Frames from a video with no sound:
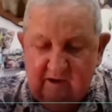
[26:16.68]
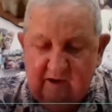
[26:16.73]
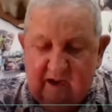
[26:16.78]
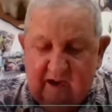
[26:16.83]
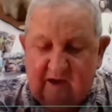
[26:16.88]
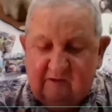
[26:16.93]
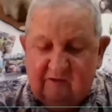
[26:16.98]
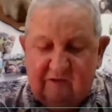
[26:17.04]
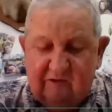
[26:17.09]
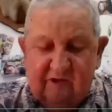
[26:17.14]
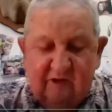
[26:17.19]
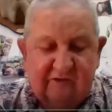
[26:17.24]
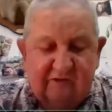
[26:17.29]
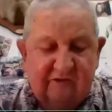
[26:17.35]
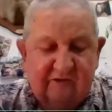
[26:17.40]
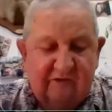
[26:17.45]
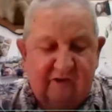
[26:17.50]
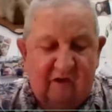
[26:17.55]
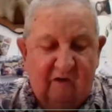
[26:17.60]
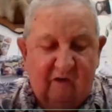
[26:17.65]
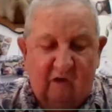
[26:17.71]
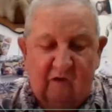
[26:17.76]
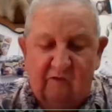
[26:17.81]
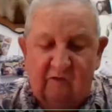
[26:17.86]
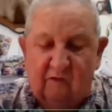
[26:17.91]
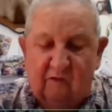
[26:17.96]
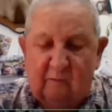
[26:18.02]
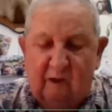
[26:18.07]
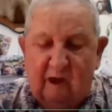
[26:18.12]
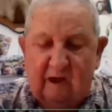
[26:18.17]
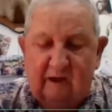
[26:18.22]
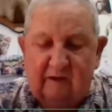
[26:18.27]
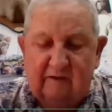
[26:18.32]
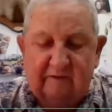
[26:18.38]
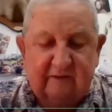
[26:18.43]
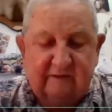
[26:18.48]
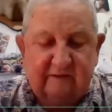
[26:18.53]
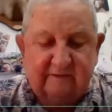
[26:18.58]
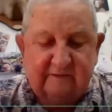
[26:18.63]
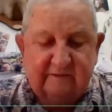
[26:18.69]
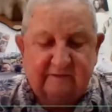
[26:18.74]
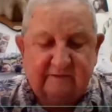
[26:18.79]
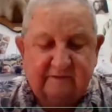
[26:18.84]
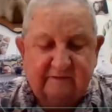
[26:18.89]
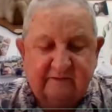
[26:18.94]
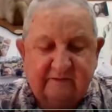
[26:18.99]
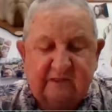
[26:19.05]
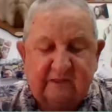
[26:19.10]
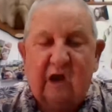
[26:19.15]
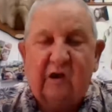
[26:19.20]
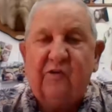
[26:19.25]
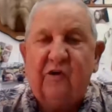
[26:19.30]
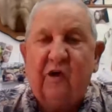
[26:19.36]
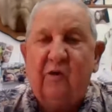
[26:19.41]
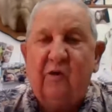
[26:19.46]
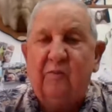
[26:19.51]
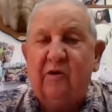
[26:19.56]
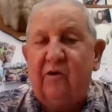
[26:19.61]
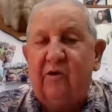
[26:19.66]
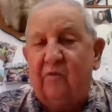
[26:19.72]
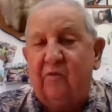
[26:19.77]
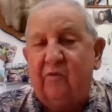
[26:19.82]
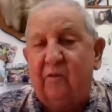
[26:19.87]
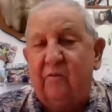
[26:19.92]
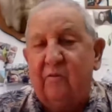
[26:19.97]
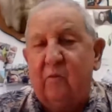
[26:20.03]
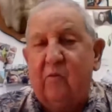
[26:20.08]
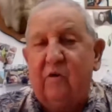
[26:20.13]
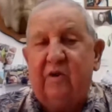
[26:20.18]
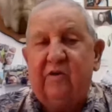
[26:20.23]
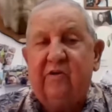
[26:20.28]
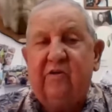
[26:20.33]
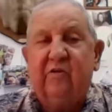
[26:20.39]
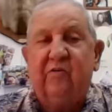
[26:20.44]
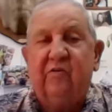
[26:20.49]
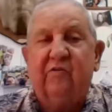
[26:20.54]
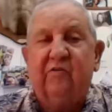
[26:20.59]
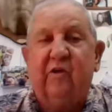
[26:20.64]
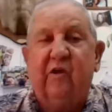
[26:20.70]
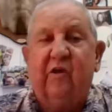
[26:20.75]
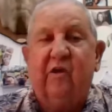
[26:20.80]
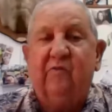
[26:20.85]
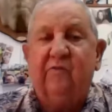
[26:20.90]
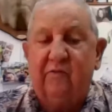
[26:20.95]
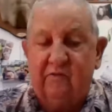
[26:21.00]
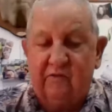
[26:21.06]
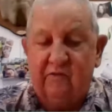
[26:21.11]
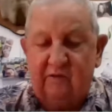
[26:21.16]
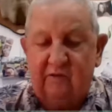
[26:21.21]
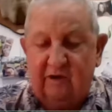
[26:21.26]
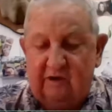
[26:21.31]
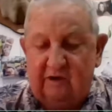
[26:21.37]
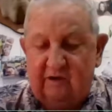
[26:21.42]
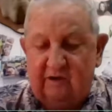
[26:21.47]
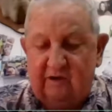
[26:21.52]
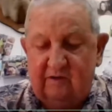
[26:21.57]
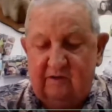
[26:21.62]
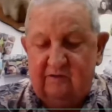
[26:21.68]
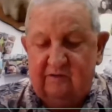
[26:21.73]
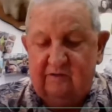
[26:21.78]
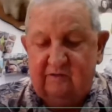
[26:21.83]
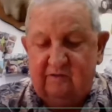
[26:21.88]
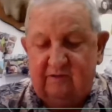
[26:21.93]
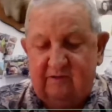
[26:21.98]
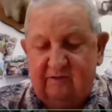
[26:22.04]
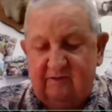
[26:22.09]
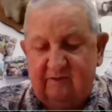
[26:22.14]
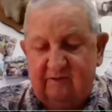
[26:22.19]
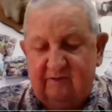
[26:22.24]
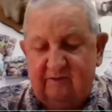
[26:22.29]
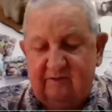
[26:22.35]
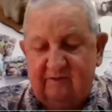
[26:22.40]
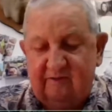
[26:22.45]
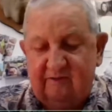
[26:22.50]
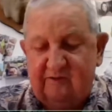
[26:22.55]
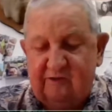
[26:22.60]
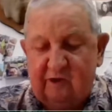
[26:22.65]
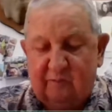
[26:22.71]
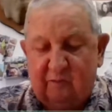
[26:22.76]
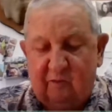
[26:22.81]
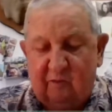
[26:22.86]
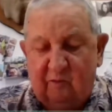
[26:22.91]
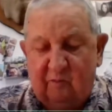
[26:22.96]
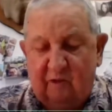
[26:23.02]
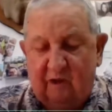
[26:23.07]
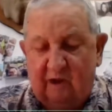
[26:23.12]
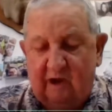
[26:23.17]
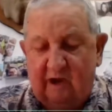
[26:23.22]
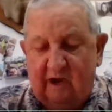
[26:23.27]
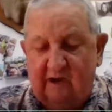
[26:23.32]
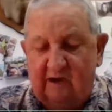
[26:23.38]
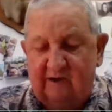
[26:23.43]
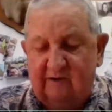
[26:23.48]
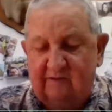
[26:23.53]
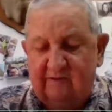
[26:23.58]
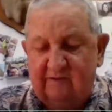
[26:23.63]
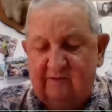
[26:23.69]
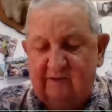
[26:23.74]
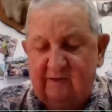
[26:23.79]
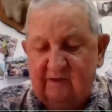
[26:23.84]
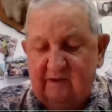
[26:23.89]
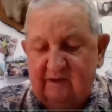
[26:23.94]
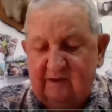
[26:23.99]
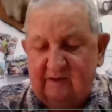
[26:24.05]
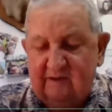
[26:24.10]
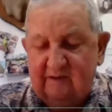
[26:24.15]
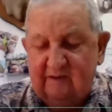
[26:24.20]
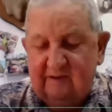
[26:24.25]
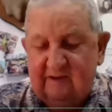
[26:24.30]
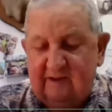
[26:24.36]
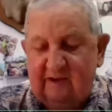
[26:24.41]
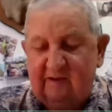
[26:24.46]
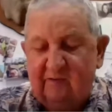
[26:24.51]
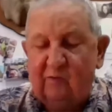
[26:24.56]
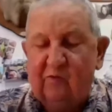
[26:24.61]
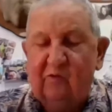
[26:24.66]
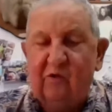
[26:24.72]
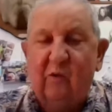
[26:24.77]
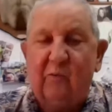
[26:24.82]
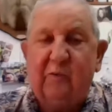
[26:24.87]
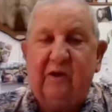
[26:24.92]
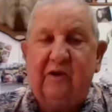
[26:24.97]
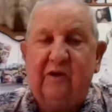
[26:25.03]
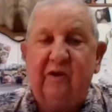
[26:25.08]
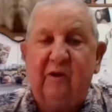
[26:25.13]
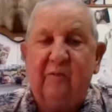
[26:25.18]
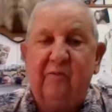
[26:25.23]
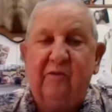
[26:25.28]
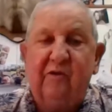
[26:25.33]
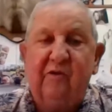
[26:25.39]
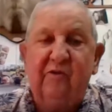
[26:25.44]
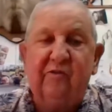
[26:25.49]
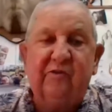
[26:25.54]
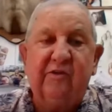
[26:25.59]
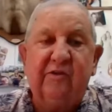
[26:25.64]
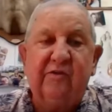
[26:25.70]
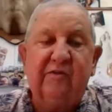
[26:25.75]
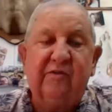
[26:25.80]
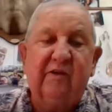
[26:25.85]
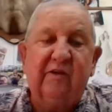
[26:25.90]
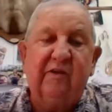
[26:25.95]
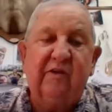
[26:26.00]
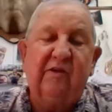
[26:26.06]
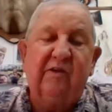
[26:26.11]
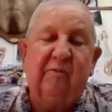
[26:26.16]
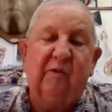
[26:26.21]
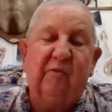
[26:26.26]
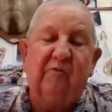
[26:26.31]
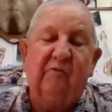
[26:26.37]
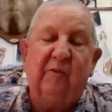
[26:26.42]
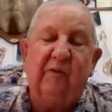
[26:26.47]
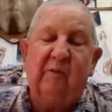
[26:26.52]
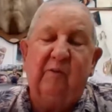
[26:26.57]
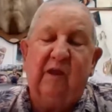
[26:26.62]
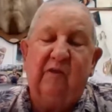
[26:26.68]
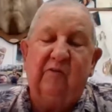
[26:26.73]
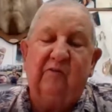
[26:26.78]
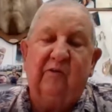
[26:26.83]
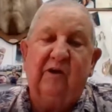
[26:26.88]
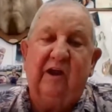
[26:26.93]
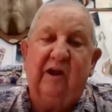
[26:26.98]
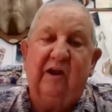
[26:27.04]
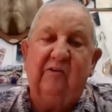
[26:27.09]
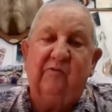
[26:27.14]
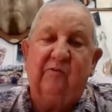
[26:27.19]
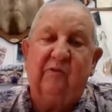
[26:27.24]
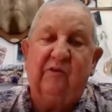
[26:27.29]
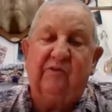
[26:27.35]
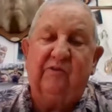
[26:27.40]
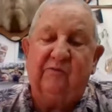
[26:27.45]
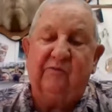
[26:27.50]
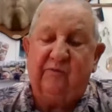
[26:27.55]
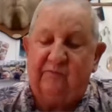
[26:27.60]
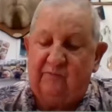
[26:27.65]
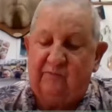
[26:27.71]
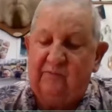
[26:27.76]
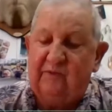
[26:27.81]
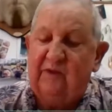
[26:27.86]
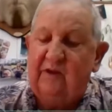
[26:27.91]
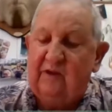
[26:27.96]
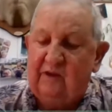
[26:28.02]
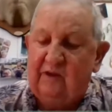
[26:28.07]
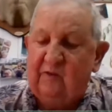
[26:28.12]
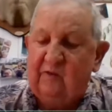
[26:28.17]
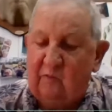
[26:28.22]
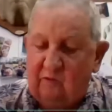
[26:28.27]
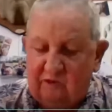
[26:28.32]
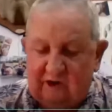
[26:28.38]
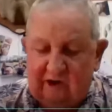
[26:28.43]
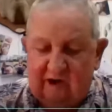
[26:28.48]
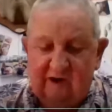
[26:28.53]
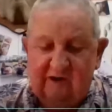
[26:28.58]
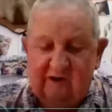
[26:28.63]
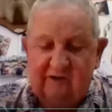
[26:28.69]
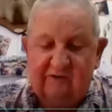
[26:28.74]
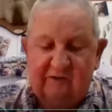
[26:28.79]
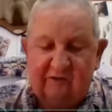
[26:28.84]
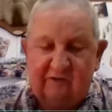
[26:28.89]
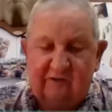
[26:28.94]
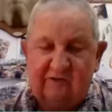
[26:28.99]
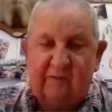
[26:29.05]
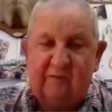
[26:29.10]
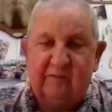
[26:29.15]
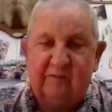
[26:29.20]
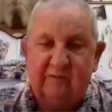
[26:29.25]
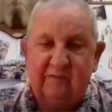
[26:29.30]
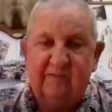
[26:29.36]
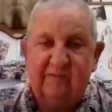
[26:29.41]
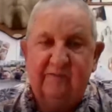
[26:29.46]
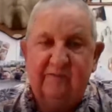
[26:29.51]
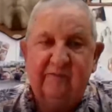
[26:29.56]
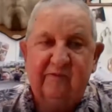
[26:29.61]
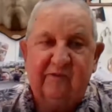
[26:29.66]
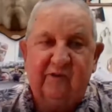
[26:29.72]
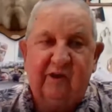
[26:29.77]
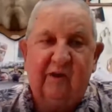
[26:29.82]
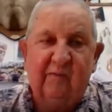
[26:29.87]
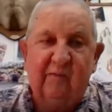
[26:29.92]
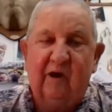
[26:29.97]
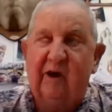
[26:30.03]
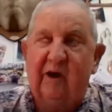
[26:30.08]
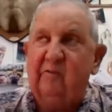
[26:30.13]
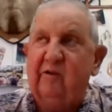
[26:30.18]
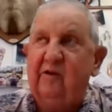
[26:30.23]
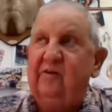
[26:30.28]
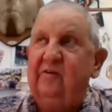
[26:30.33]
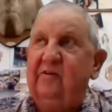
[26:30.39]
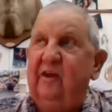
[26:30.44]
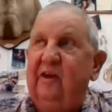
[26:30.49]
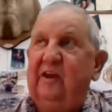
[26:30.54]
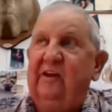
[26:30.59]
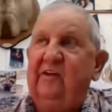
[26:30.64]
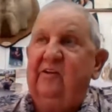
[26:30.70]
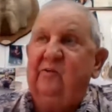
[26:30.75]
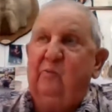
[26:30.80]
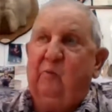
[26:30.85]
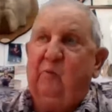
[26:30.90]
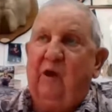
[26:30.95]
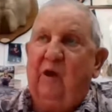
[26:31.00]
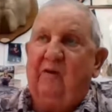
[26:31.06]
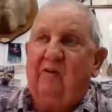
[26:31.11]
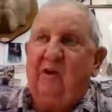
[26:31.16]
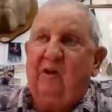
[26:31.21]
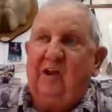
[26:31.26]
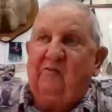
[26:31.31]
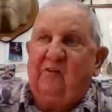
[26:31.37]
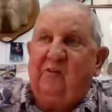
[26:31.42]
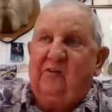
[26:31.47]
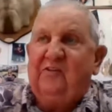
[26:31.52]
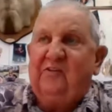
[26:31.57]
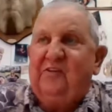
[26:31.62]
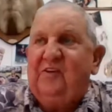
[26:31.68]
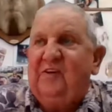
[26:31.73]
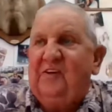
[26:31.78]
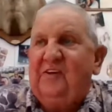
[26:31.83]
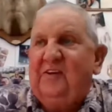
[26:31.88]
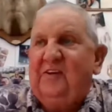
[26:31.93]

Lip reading: after this is all over, about October, November, when it cools off, you need to jump on a plane, and we'll go pick you up in Houston. You come up and spend about 3 days with us. We'll carry you to some Sam Rayburn and Toledo and private lake fishing.